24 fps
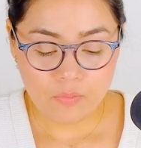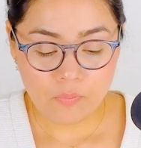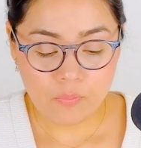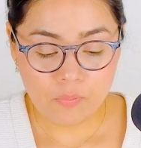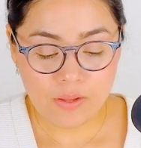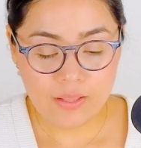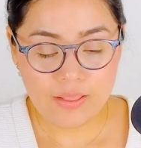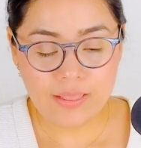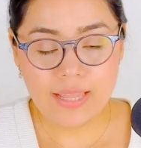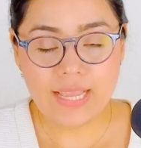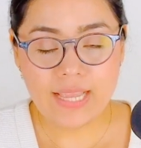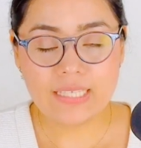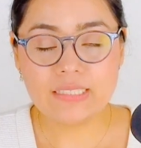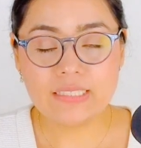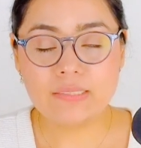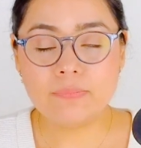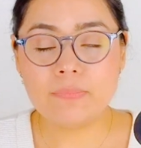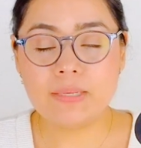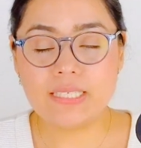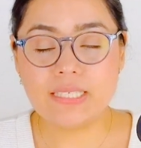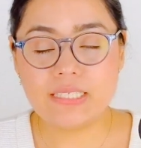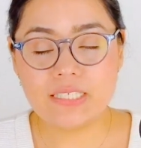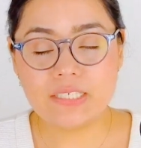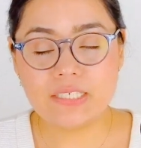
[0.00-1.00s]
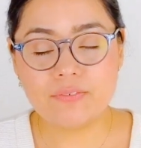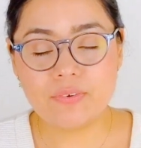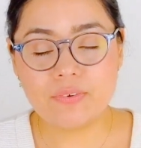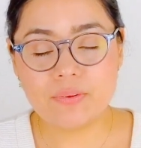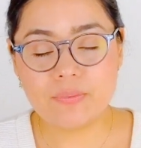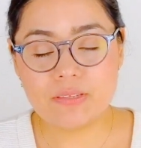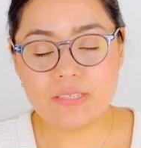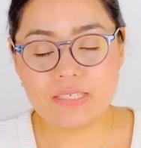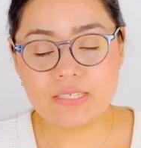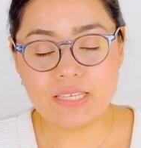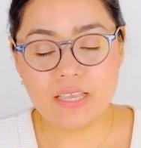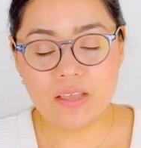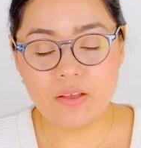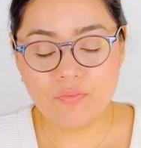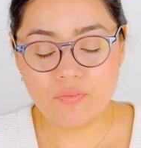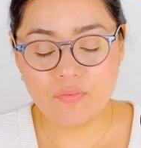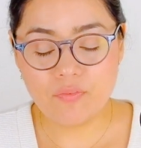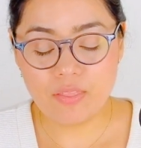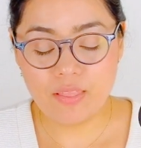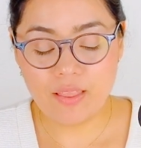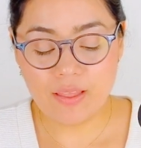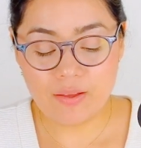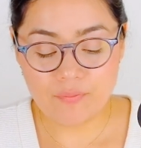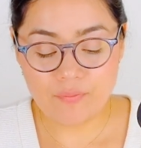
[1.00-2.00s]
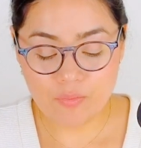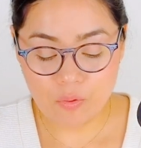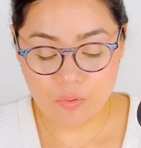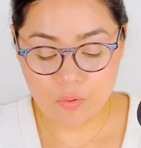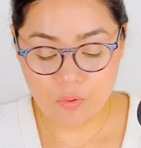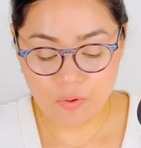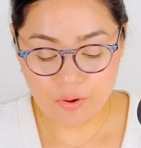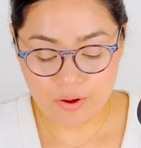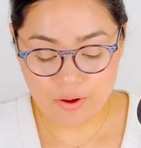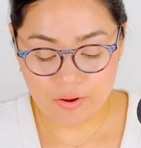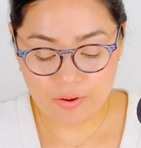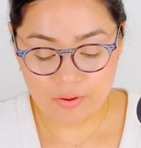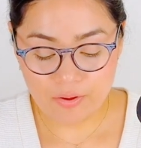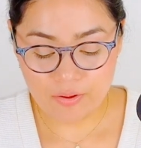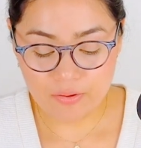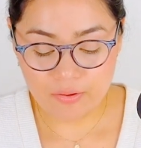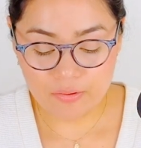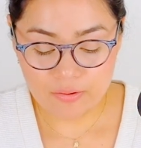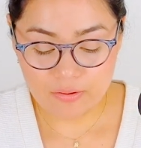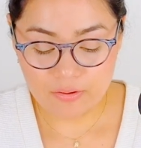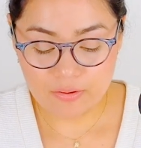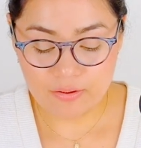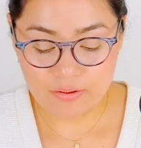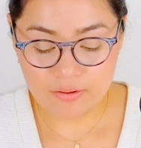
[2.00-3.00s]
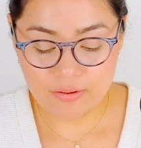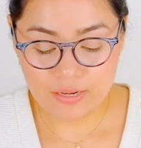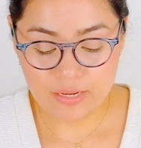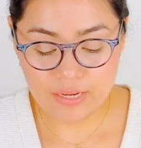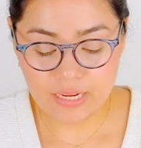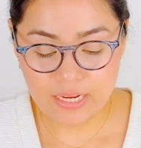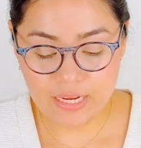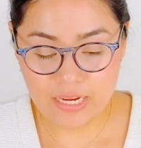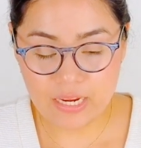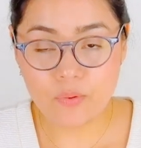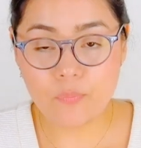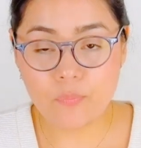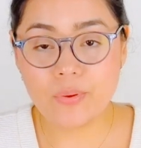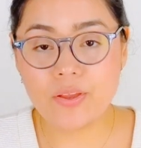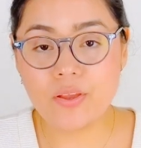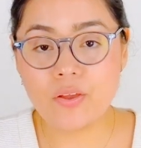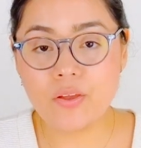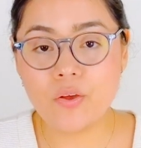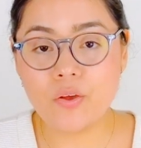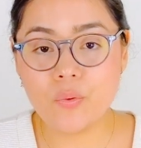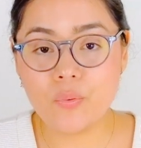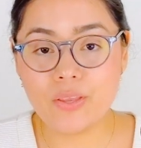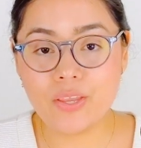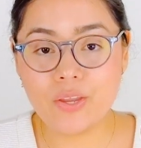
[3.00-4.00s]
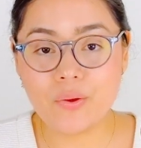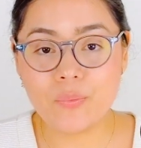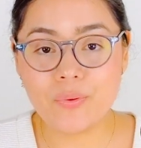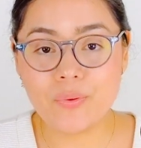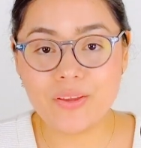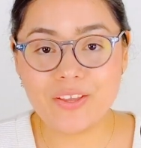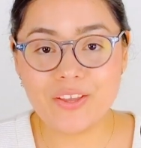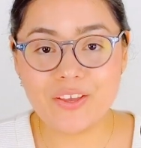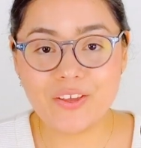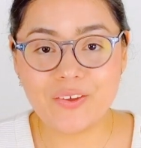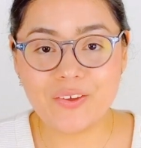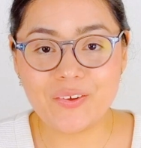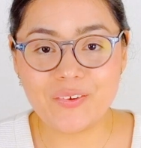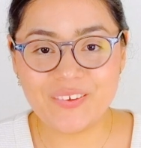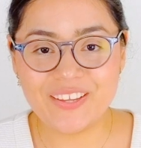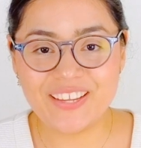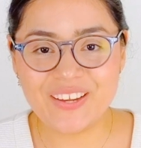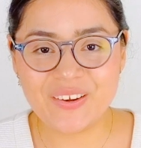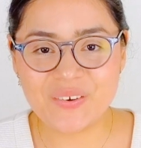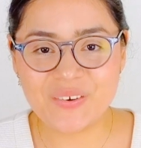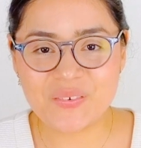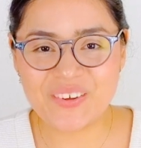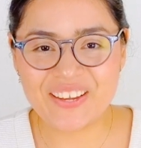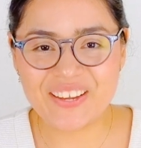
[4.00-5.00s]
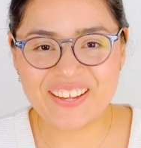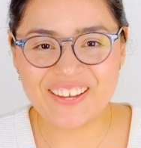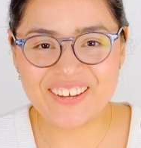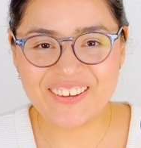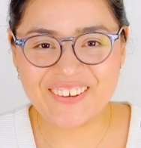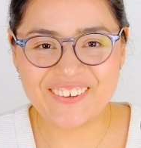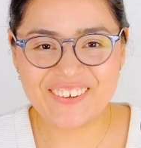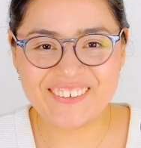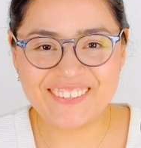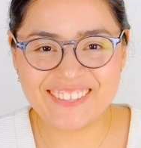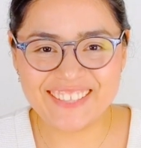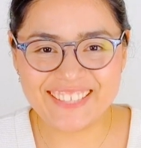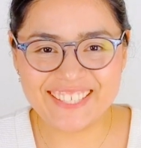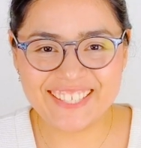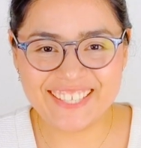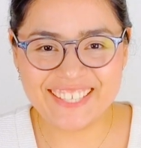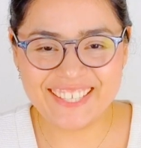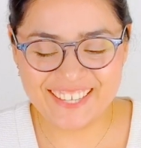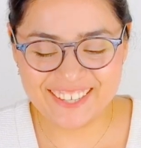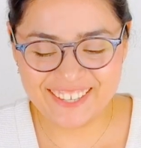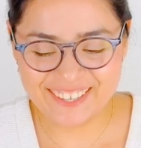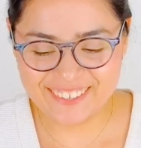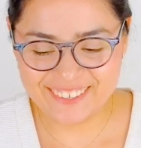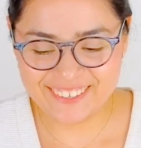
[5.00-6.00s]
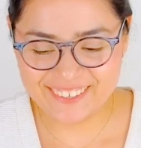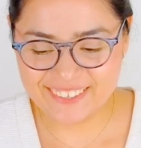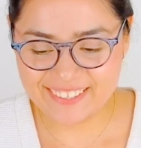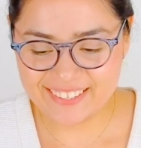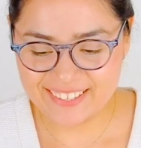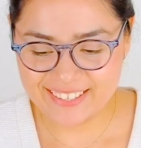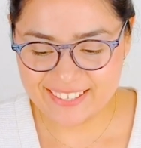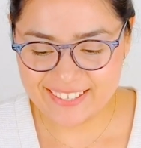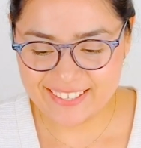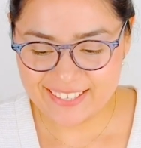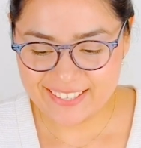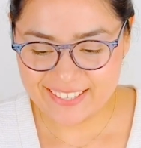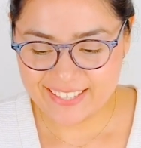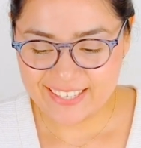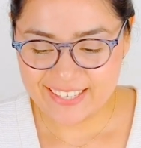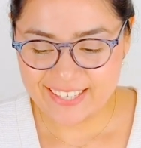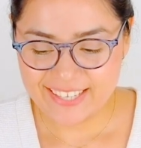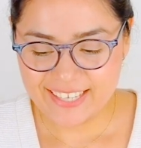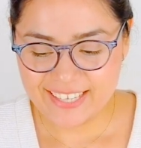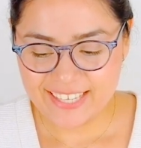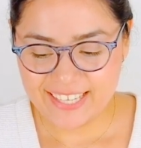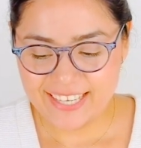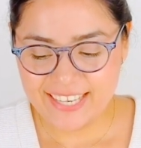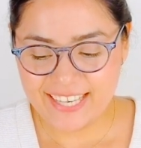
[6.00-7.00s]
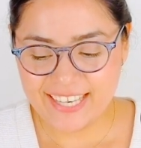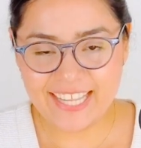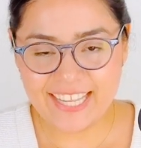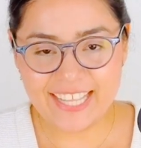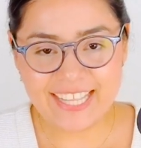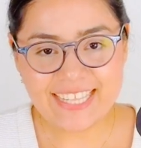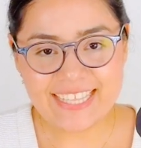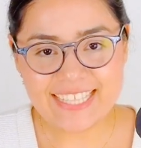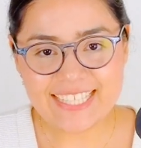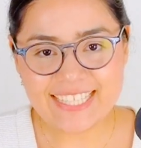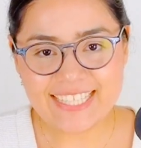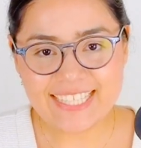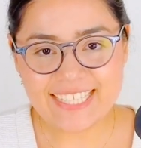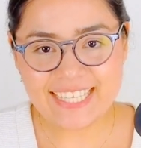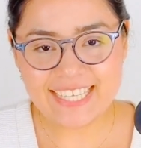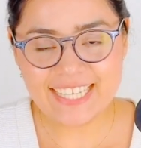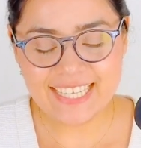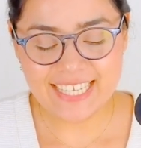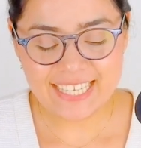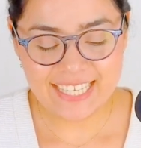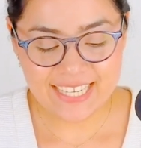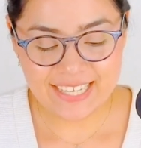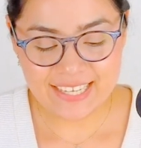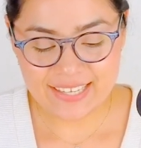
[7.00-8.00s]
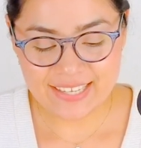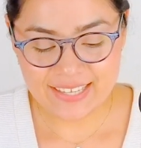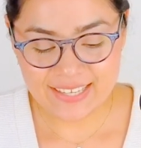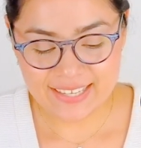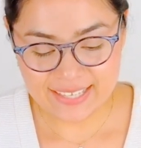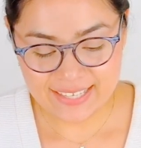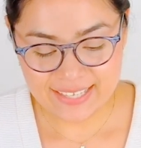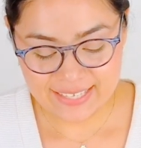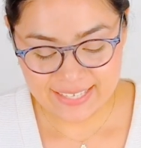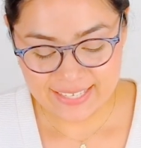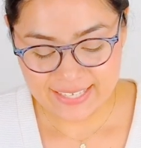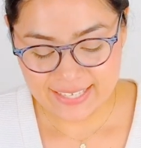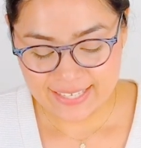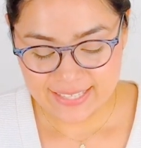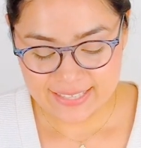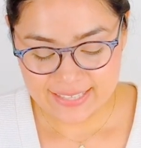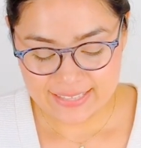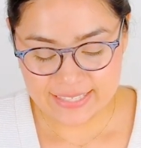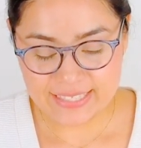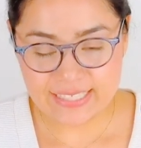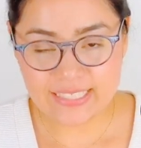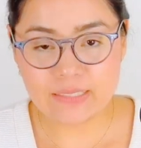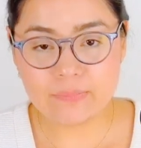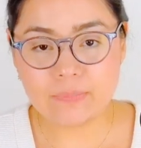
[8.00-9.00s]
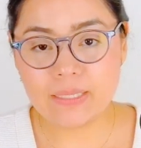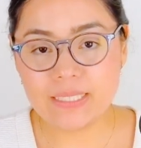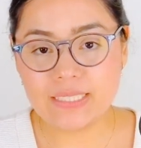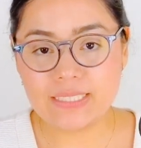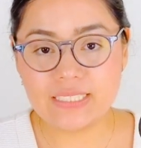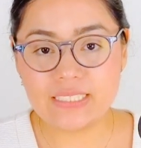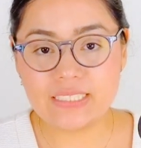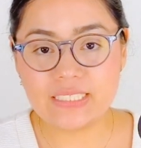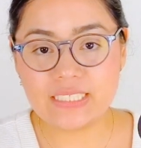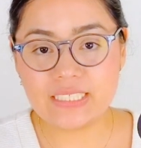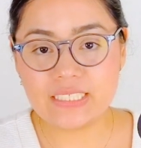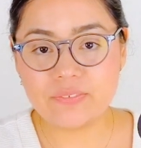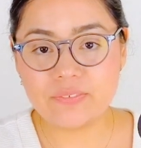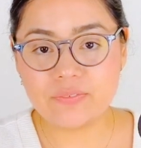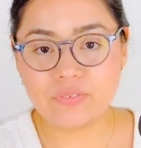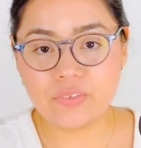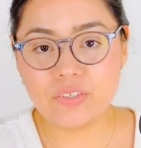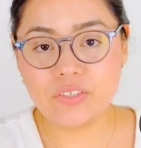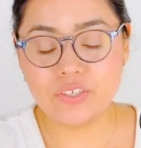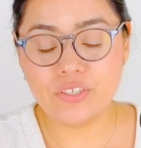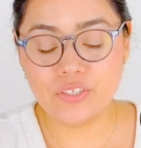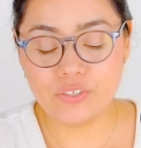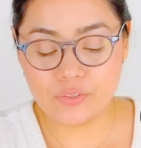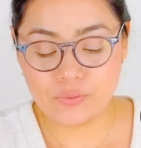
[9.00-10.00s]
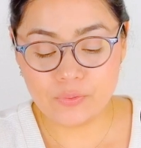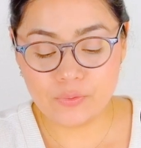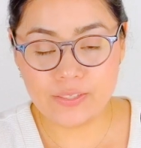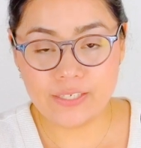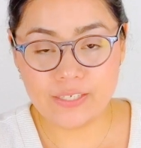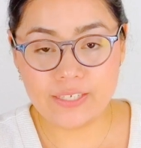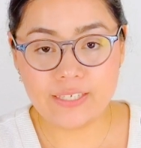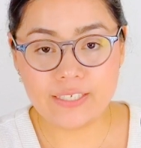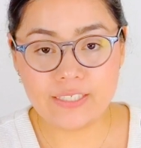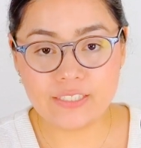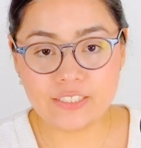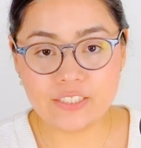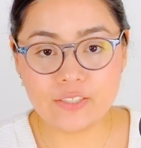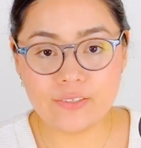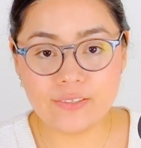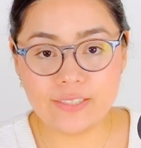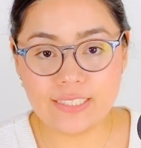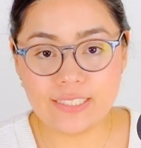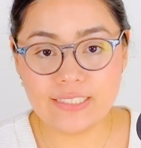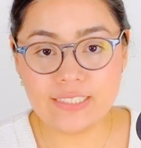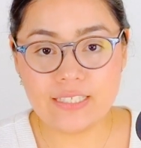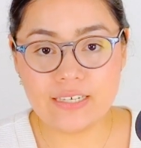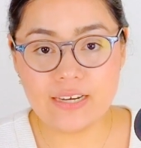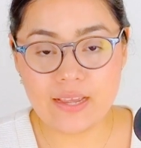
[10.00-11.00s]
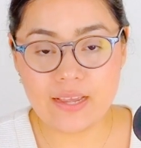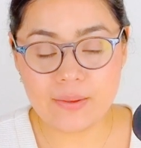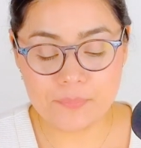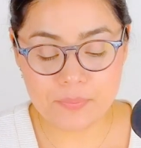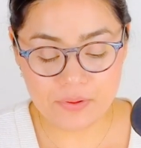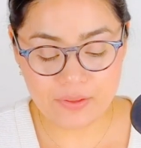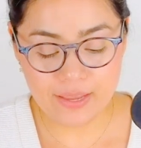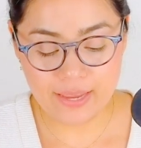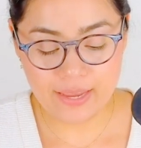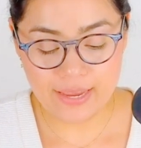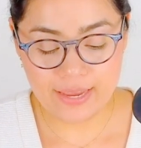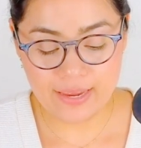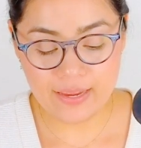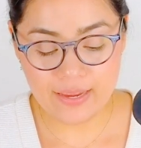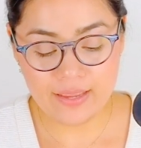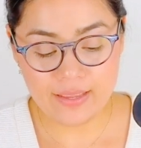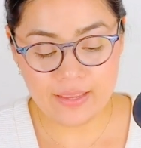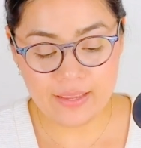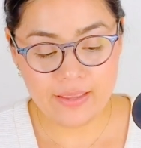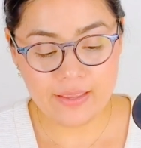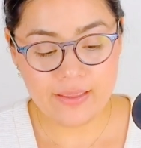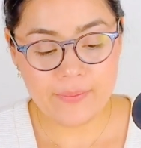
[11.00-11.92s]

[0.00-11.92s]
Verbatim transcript: One last message from the Self-Love Oracle. Here we go. Here we go. Here we go. Leo. Let's see. This message is for you. So listen up, okay?